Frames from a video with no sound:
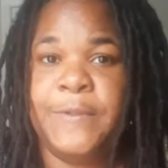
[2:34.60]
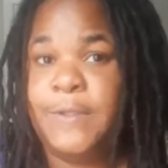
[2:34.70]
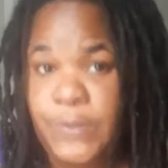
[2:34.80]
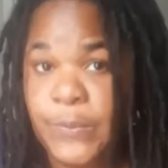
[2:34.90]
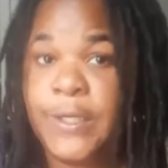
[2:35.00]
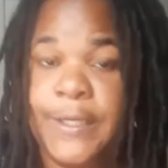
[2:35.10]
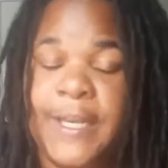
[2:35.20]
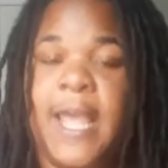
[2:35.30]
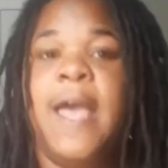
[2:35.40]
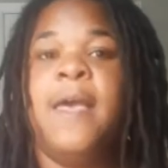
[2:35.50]
you
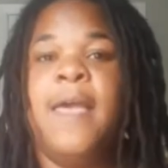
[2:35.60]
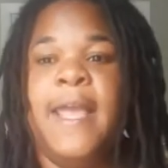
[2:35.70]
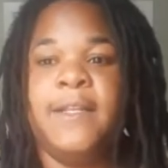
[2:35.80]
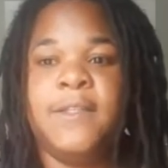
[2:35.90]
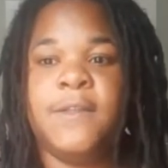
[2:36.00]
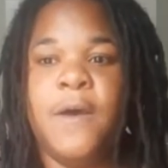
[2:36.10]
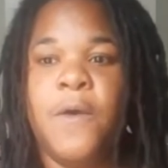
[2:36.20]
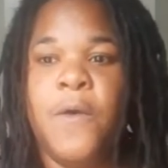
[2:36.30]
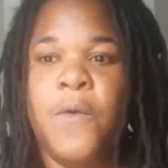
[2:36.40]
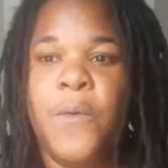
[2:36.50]
could. And
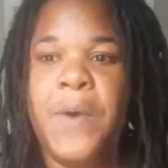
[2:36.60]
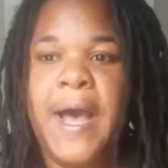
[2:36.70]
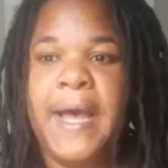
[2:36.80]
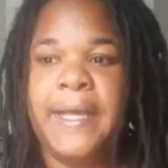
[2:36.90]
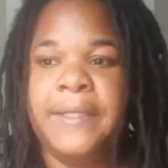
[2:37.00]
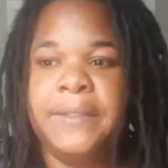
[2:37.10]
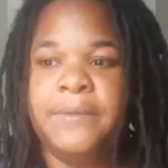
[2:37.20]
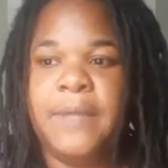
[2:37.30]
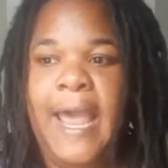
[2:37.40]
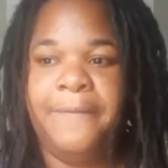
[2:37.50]
so
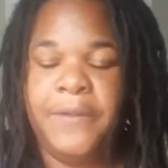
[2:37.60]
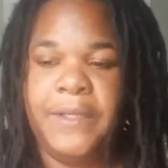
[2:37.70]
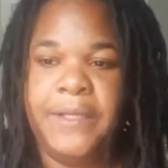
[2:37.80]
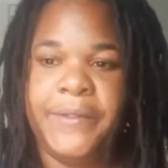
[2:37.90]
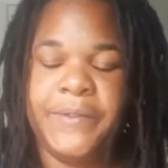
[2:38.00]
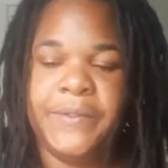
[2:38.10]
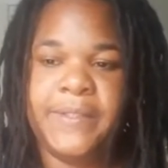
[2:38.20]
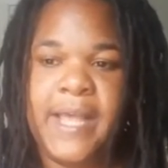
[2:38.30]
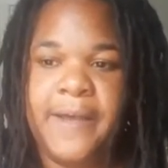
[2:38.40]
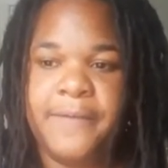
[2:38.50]
after
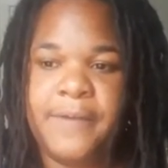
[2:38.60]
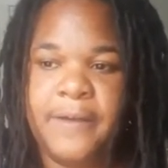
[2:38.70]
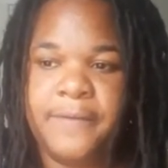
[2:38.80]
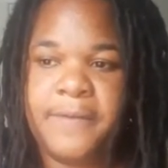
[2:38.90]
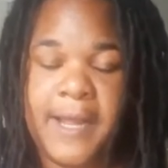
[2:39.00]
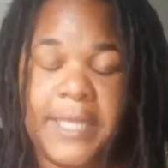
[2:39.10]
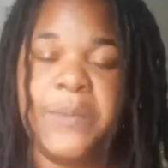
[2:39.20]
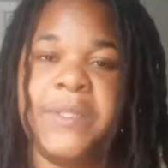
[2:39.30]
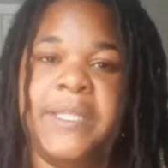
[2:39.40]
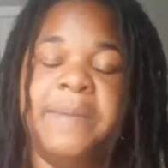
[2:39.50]
years of
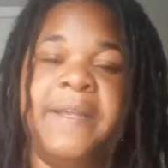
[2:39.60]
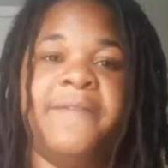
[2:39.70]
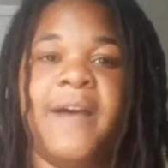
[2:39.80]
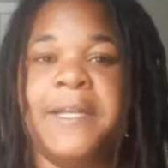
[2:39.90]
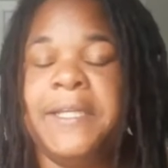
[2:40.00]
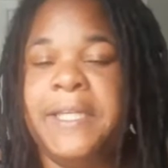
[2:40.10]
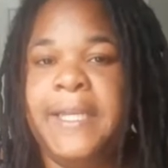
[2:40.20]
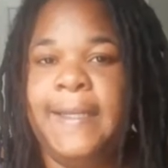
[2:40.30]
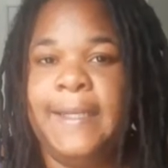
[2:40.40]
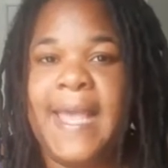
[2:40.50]
fighting with them, they
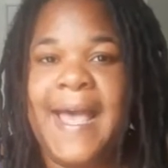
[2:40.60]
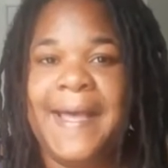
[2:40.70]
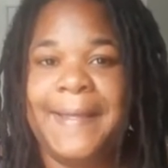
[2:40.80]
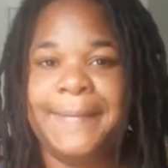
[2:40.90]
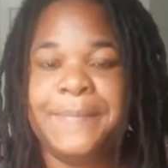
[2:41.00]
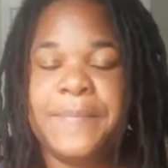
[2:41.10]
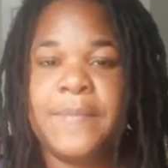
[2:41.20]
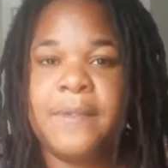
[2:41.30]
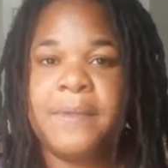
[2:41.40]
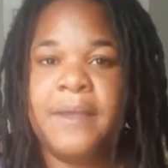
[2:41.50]
finally
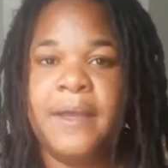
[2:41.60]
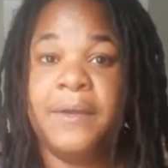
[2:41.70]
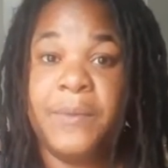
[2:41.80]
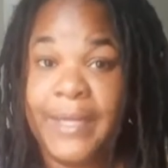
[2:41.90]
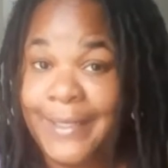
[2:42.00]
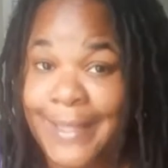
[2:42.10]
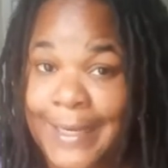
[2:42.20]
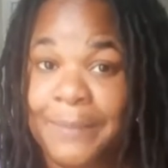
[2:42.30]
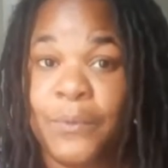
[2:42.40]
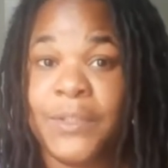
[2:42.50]
agreed
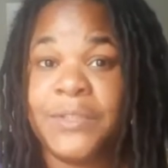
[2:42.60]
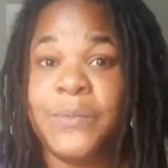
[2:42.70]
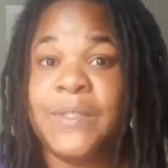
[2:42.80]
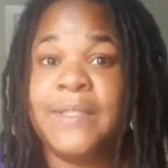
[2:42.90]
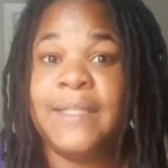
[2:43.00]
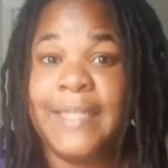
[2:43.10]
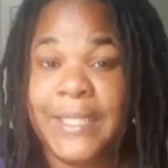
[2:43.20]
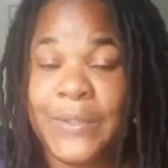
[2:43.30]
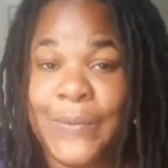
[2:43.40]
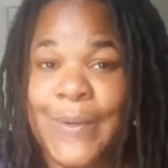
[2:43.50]
that abortion was
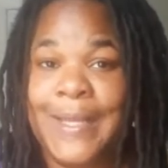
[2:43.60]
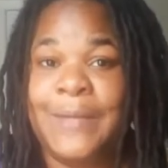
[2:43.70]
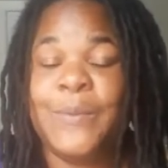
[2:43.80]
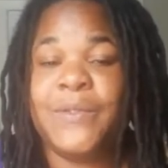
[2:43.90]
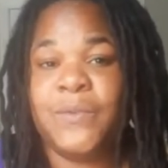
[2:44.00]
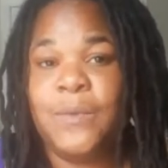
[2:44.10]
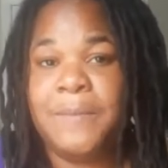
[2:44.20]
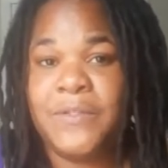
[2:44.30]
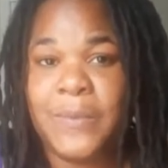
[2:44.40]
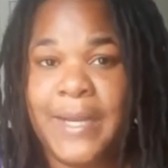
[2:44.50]
legal and it was a
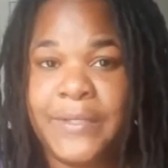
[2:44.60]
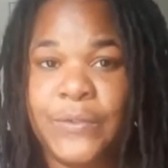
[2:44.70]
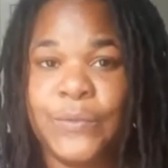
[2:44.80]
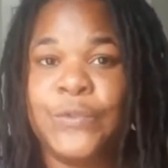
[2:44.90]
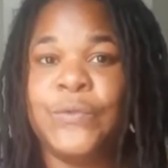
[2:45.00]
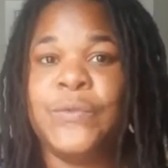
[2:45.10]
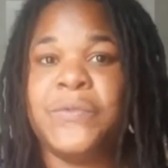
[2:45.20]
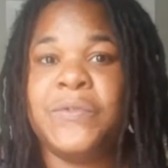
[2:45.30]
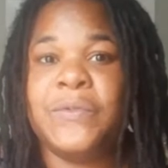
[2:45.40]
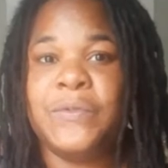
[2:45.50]
woman's right to
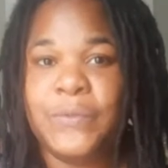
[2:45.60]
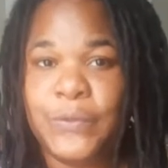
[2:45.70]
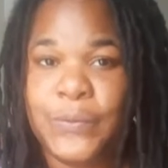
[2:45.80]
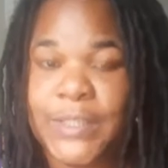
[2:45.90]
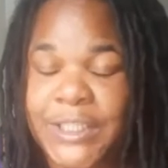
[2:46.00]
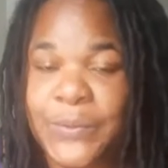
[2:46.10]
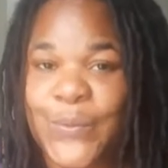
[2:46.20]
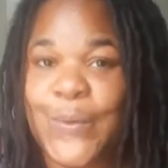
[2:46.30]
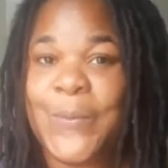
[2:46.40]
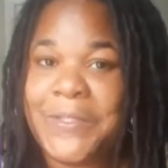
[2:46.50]
choose to do what she
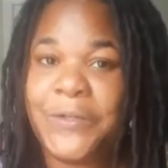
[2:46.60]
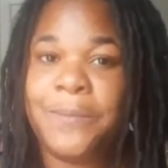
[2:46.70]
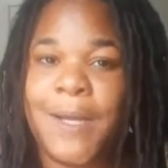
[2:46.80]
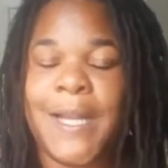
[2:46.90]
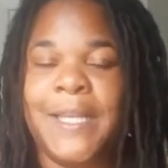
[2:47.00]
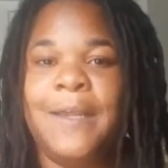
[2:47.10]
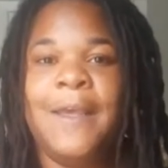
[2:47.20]
wanted with her body.